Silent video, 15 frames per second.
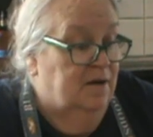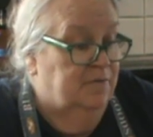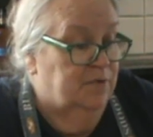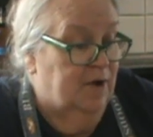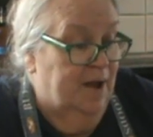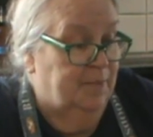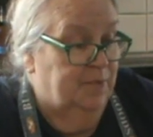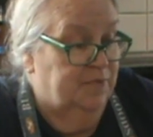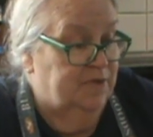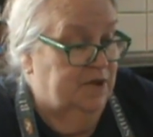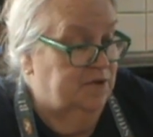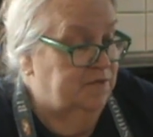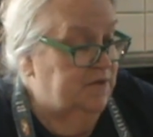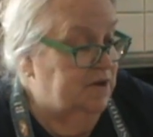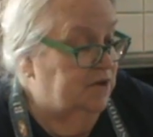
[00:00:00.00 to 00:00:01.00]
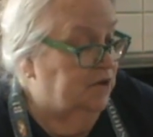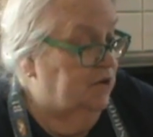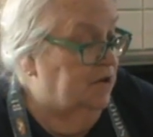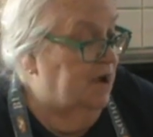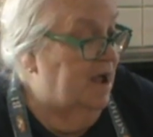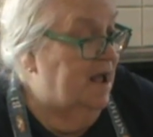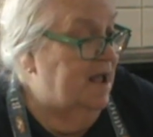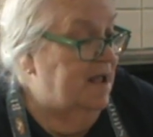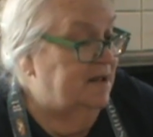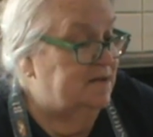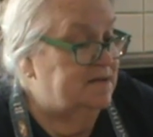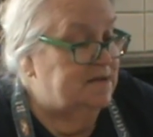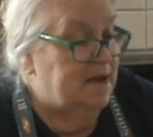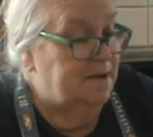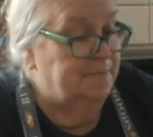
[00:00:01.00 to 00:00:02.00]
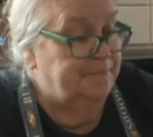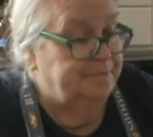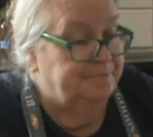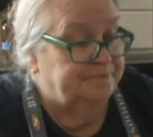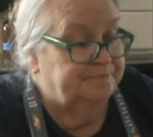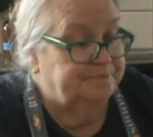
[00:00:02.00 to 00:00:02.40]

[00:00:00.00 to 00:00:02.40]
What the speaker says: For apple cider vinegar, and